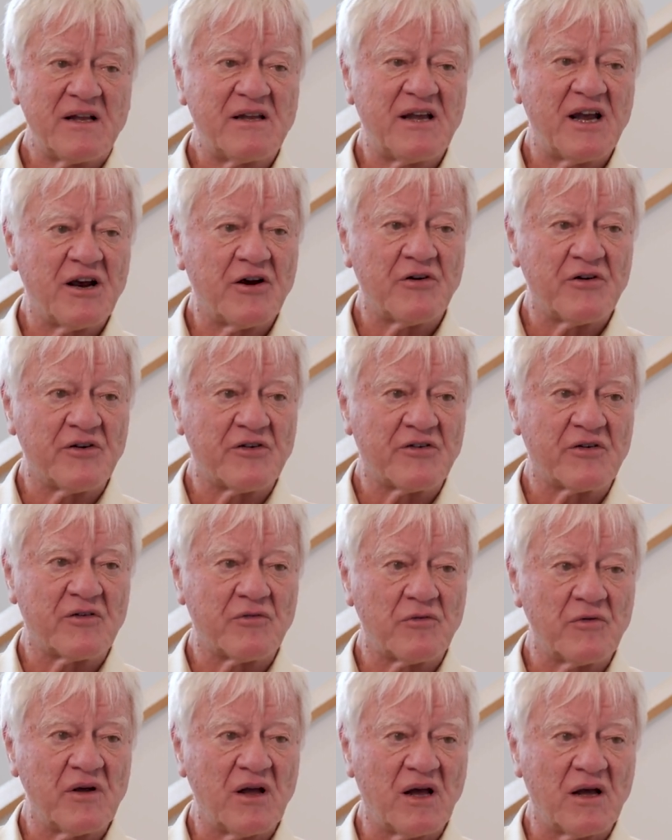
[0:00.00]

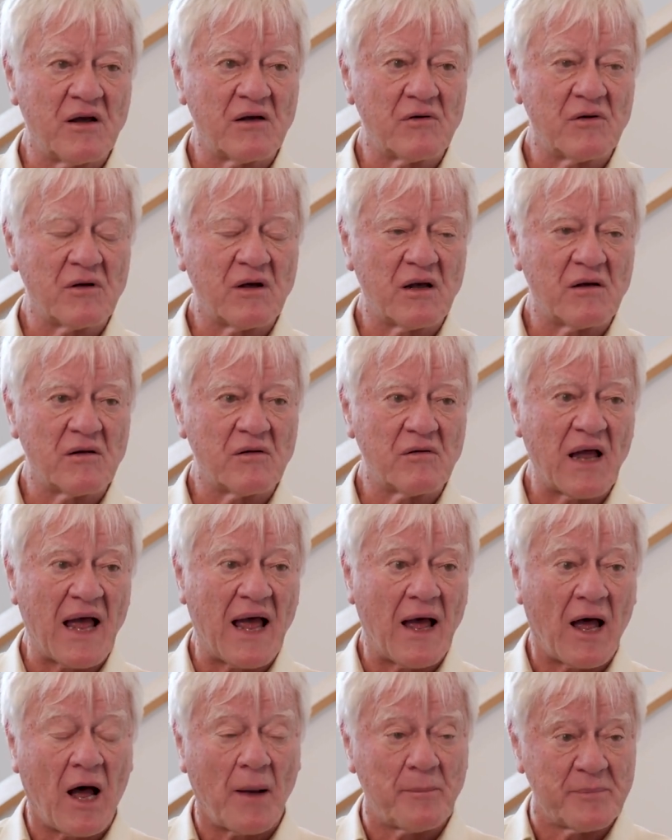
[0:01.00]
terrorist uh, uh,
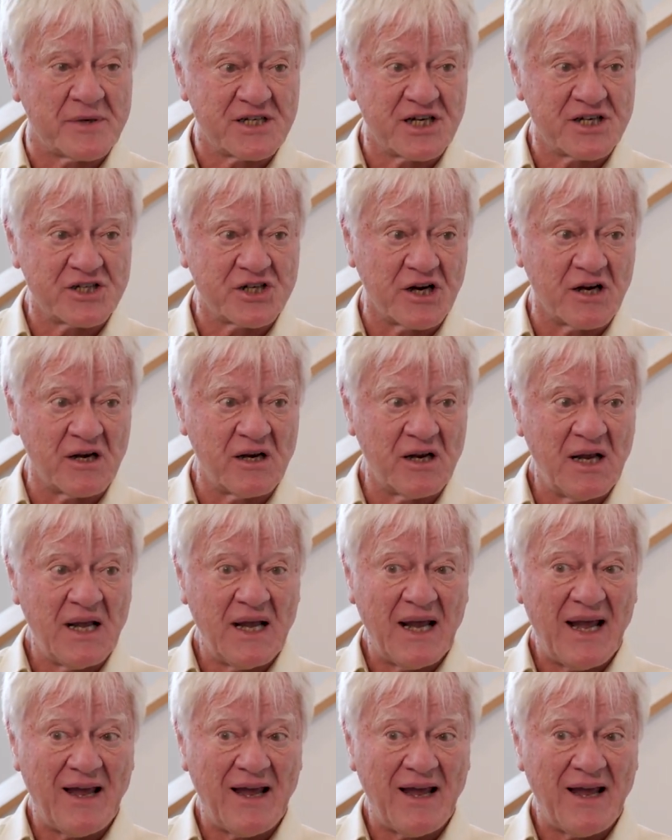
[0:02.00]
opposition.